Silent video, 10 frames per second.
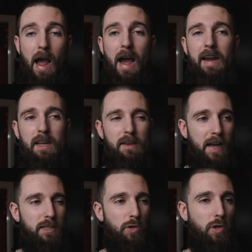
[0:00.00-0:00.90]
adding a
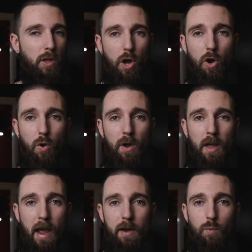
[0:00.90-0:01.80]
nice glow
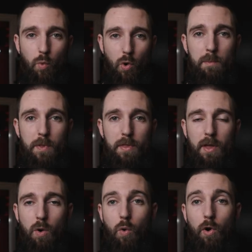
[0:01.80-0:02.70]
and warmth
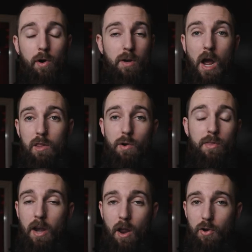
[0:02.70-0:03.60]
or color
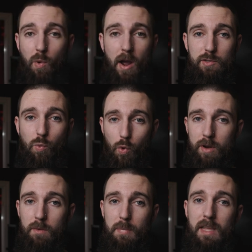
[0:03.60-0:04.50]
that otherwise
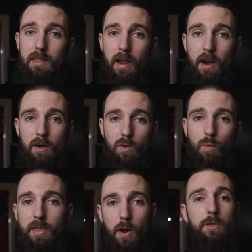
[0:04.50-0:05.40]
wouldn't be there
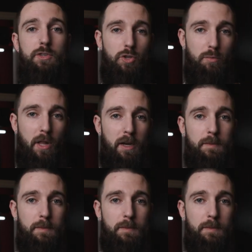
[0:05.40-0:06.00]
without the tube light.